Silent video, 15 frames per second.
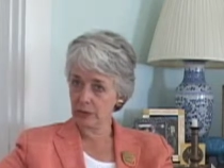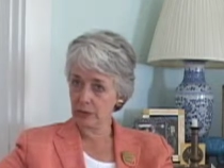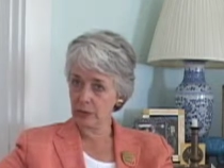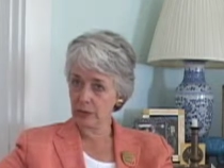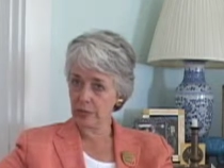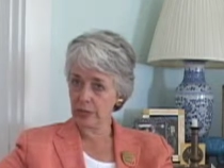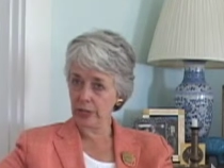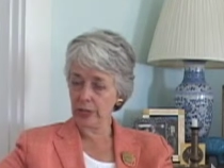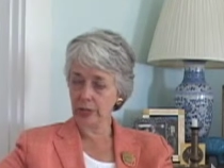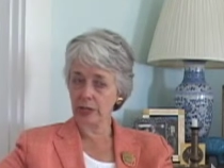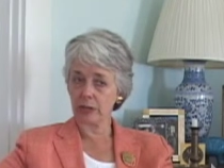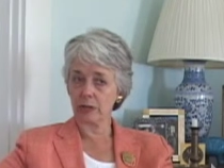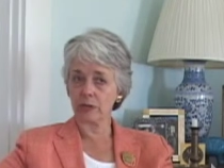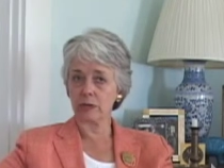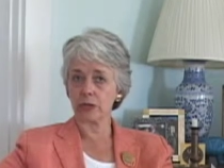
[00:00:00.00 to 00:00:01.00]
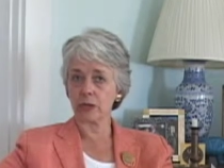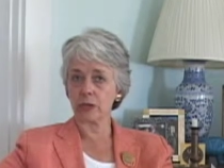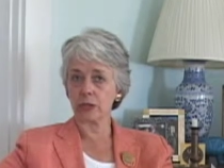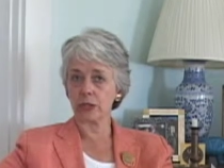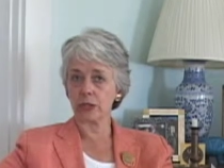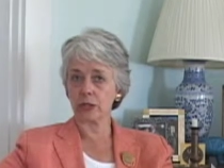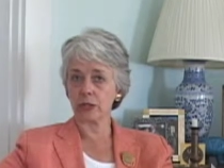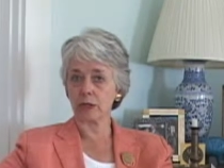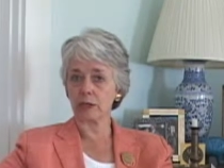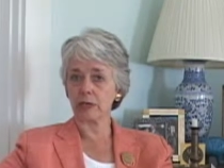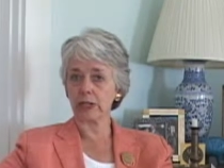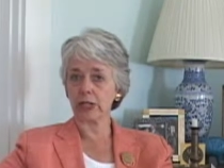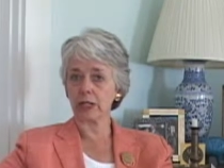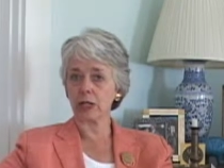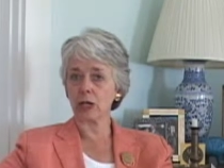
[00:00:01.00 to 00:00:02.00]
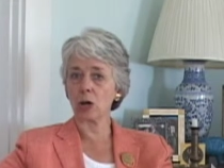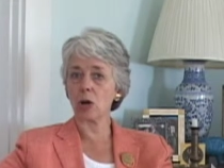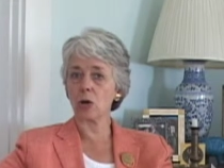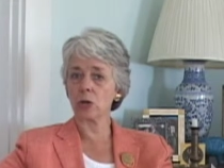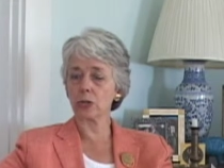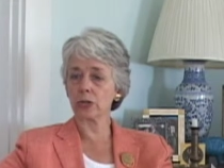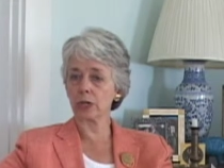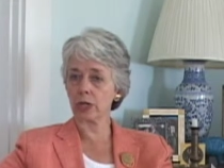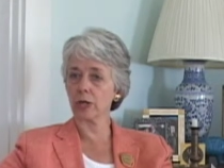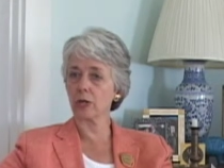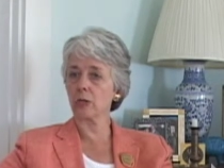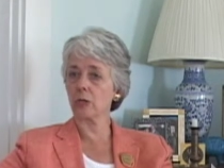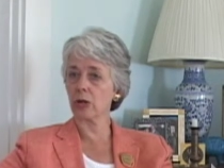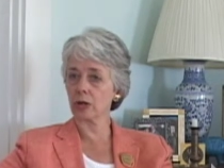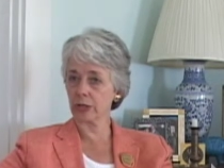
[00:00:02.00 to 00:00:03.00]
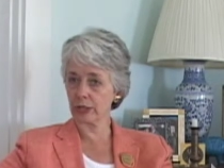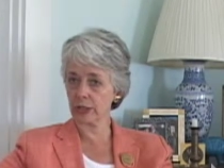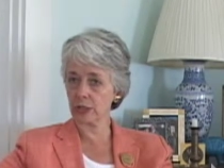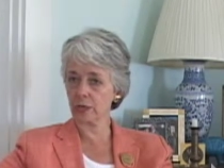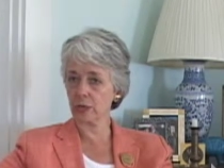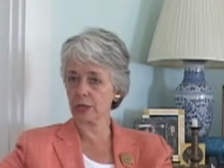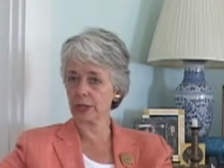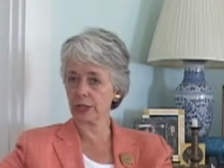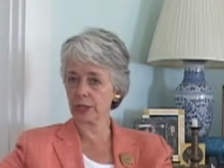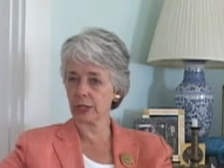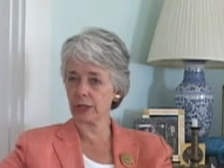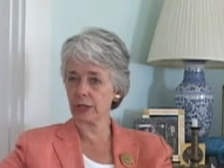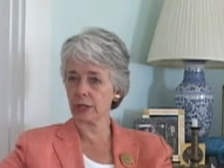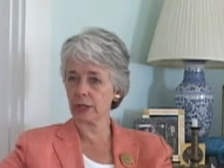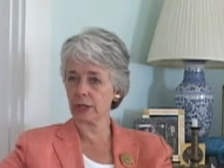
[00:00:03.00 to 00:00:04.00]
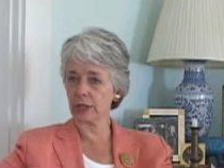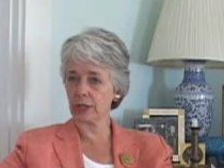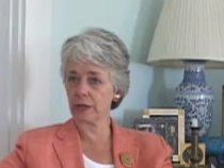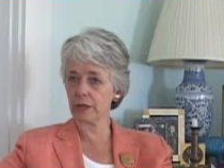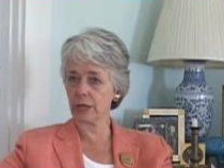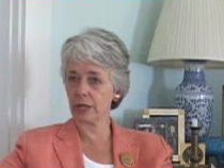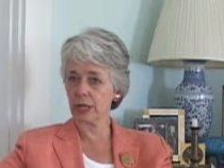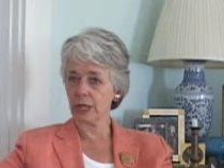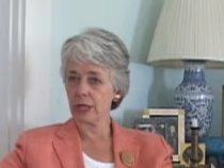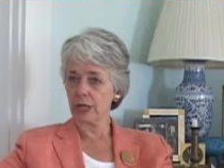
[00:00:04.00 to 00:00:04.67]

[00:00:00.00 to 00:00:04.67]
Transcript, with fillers: We began to focus on finding wholesale markets for Kentucky crafts.